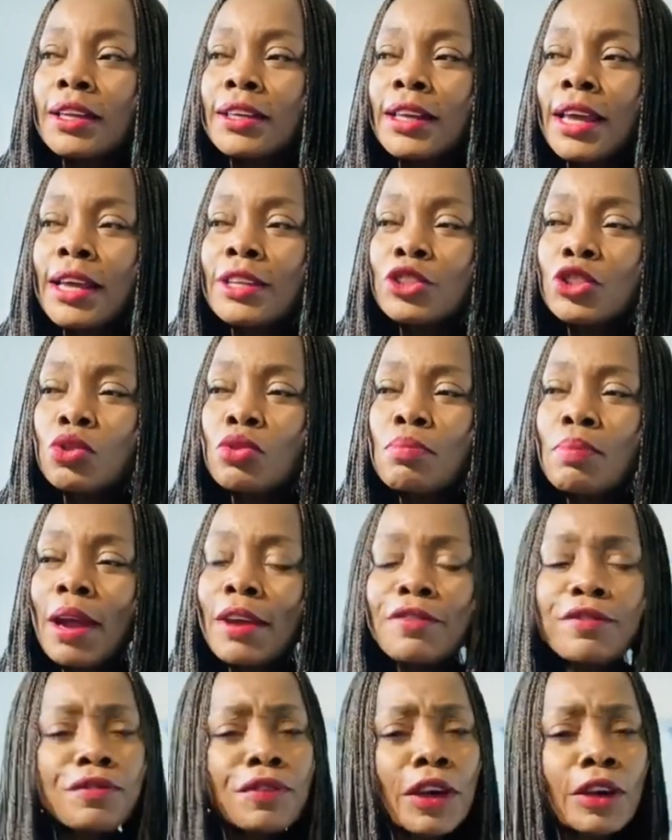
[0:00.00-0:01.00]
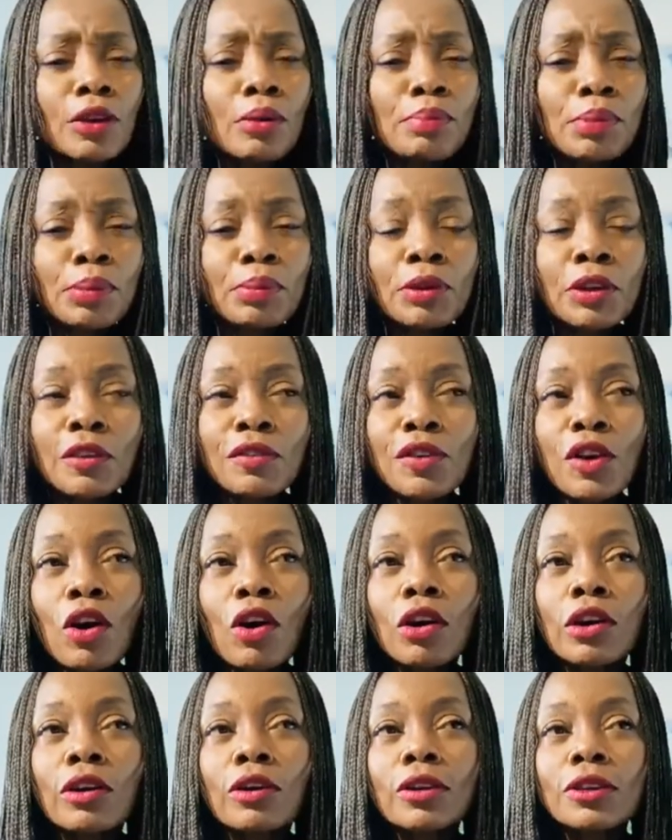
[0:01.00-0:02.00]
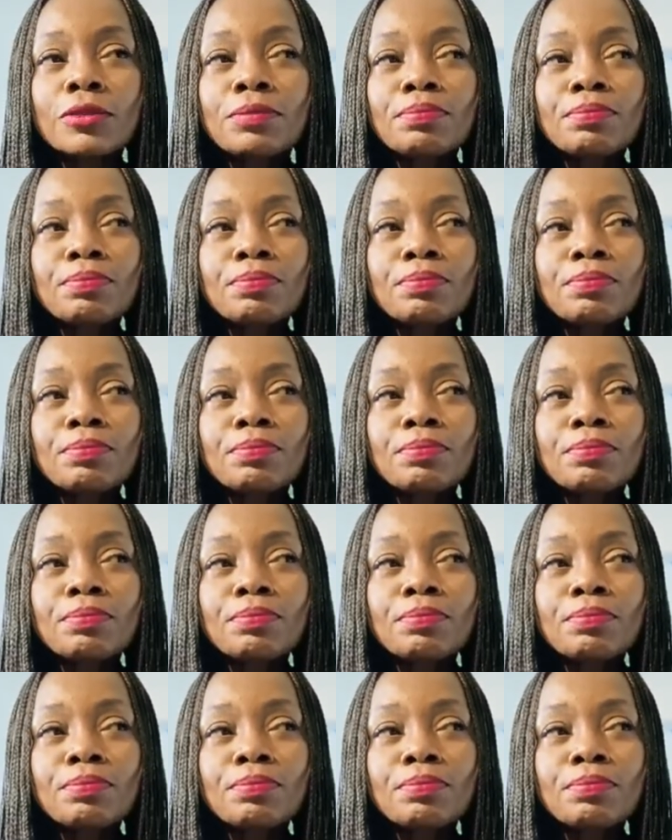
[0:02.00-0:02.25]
Then to my fellow people of color,